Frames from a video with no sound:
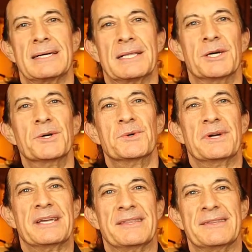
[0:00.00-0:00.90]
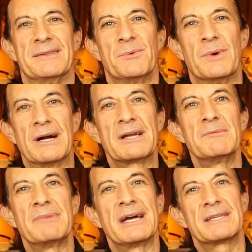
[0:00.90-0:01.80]
Hello and
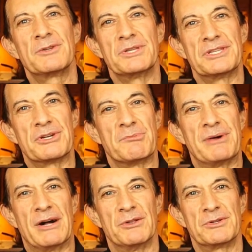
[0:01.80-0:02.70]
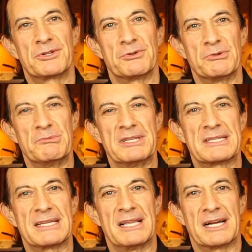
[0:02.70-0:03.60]
welcome back to the Gianpaolo Cherubin
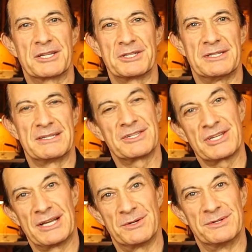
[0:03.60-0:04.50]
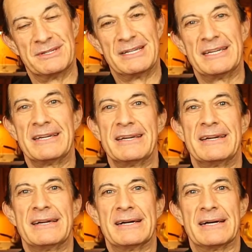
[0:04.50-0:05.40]
Selections channel.
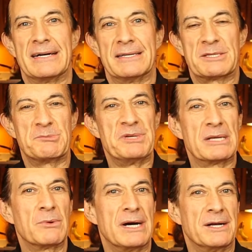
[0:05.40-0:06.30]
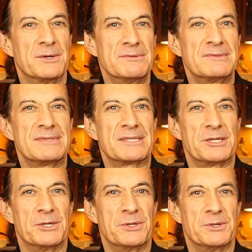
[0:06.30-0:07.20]
It's been a while,
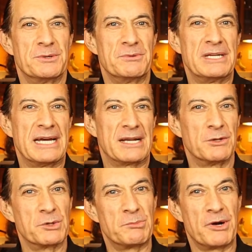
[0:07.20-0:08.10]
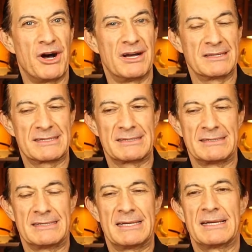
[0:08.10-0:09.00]
so we had a little pause.
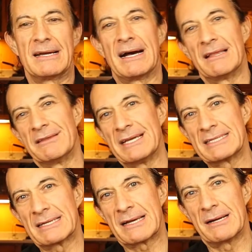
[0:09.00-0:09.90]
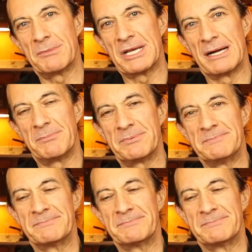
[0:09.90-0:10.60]
Holidays are coming up.